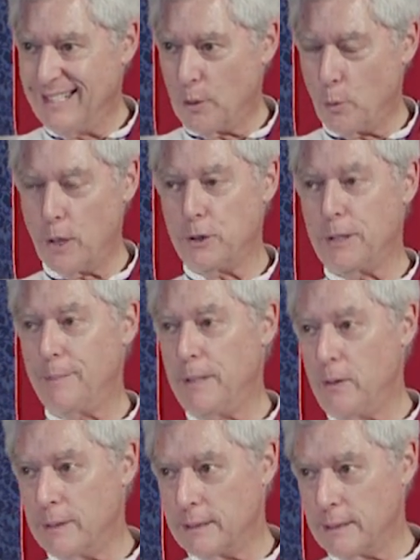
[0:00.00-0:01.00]
Where are the
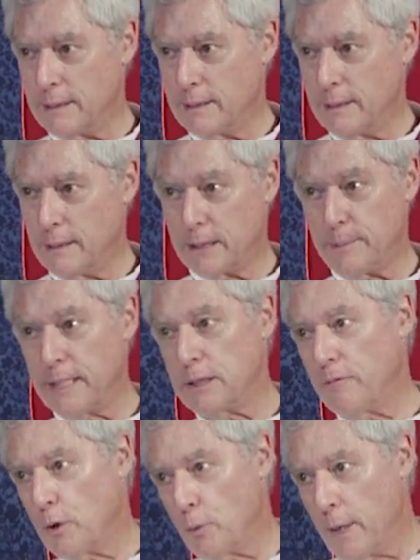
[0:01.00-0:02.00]
appearances? In the space
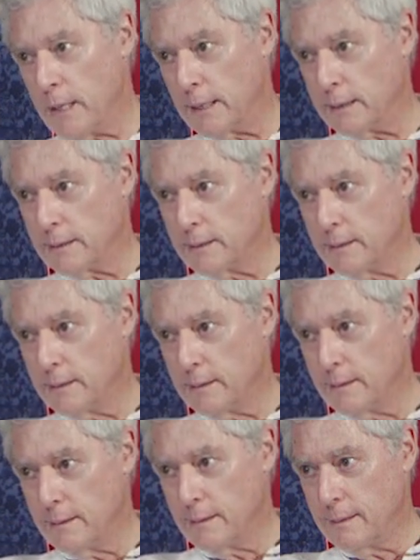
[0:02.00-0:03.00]
of your awareness.
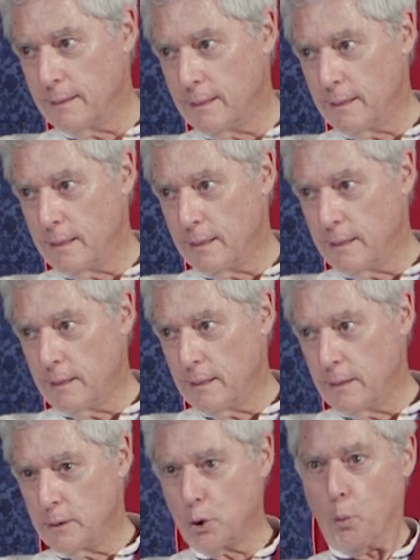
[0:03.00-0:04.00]

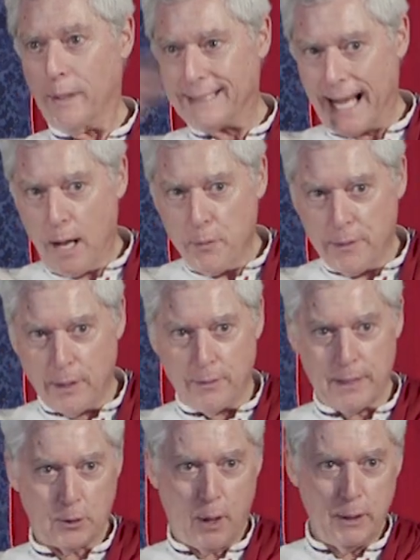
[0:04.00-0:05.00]
So what's out there
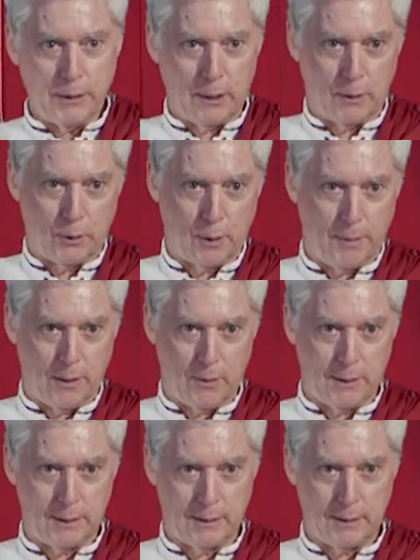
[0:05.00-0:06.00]
that's causing those
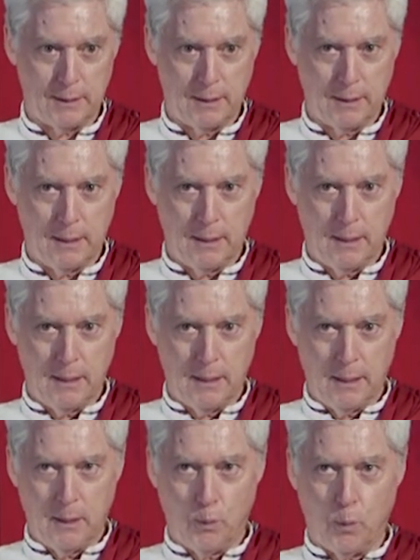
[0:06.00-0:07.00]
appearances?
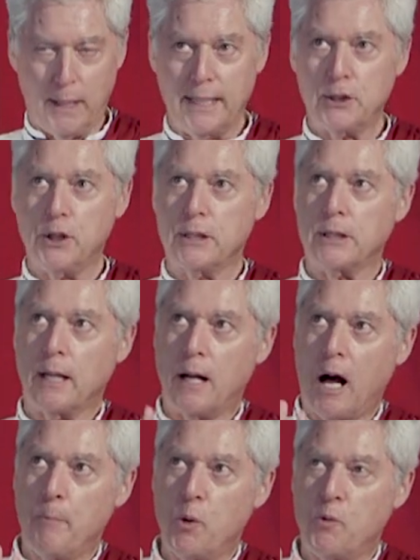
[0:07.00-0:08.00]
Well, let's just hop